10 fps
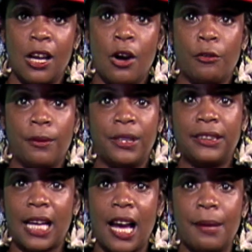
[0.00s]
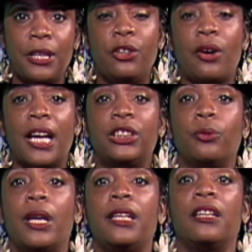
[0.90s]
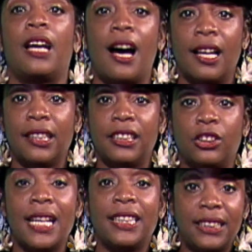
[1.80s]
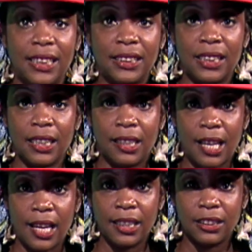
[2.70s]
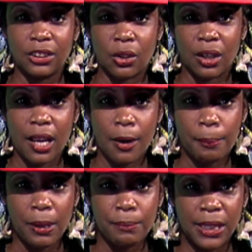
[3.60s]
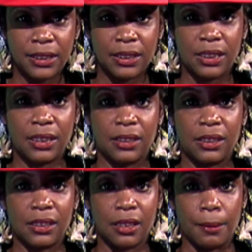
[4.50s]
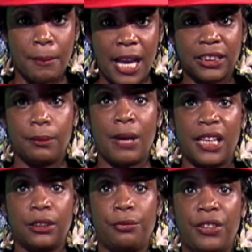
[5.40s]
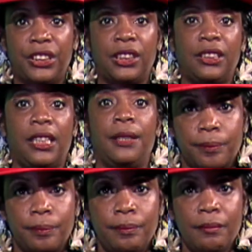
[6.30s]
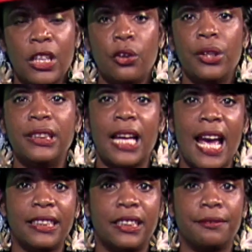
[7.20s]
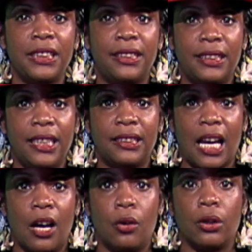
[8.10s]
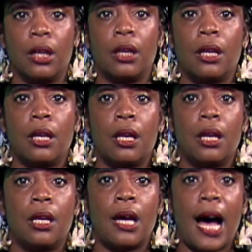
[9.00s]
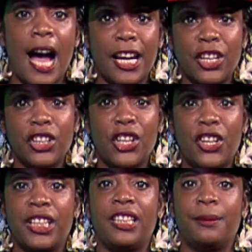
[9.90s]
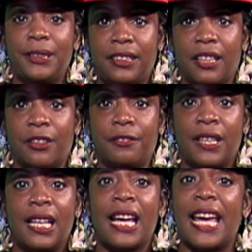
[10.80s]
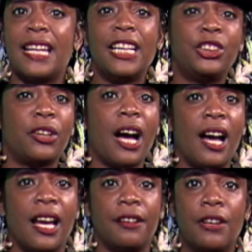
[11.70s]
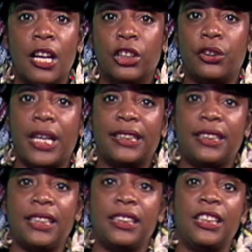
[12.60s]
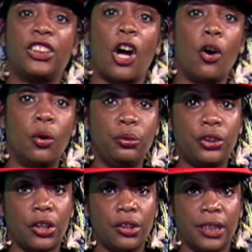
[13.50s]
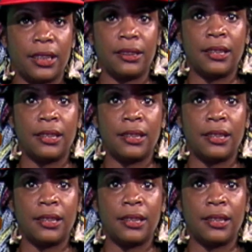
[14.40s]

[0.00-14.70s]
From the time he graduated college and assisting clients or helping businesses maximize efficiency, Chris actively seeks out higher learning himself, and that drive transcends his own journey.